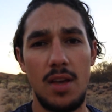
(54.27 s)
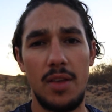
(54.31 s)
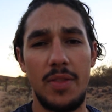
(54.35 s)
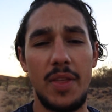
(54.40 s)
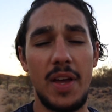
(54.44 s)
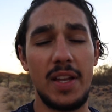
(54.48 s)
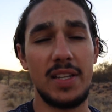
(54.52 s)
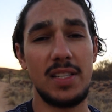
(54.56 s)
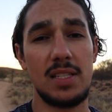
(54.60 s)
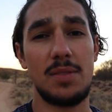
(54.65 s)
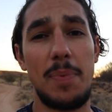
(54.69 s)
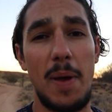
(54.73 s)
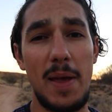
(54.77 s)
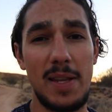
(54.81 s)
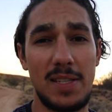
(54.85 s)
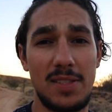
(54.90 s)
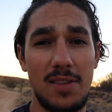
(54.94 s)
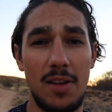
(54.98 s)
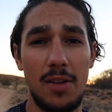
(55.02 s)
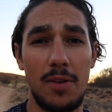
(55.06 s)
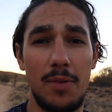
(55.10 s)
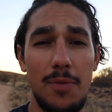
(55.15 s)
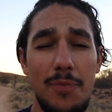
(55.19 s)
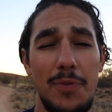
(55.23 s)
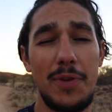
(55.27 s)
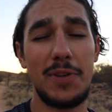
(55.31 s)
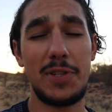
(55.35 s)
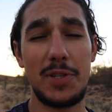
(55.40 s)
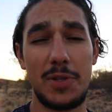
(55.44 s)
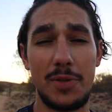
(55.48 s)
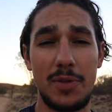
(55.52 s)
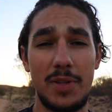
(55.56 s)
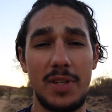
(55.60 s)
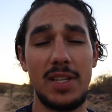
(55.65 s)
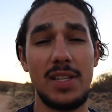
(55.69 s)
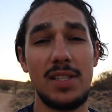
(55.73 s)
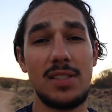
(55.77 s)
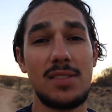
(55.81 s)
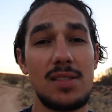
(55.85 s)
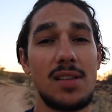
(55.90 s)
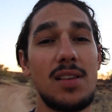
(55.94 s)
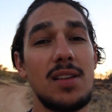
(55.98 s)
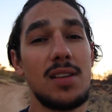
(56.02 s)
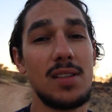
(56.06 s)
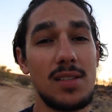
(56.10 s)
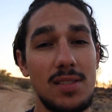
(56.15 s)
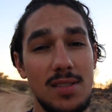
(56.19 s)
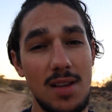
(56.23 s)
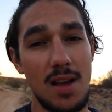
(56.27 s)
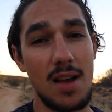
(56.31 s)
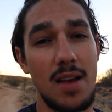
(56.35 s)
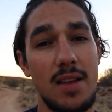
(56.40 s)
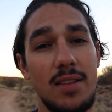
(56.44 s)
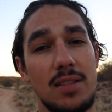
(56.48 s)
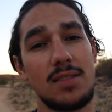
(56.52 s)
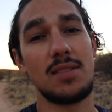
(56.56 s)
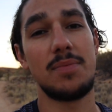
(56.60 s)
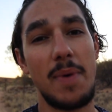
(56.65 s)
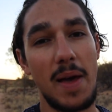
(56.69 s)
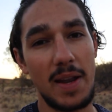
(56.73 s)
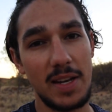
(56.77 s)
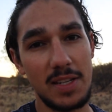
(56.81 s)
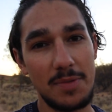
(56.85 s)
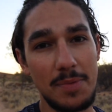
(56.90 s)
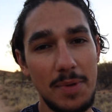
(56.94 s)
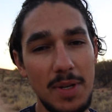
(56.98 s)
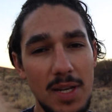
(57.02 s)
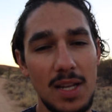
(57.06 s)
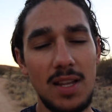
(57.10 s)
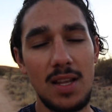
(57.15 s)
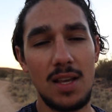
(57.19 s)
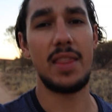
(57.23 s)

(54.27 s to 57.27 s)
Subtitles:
that's based on fisheries science management,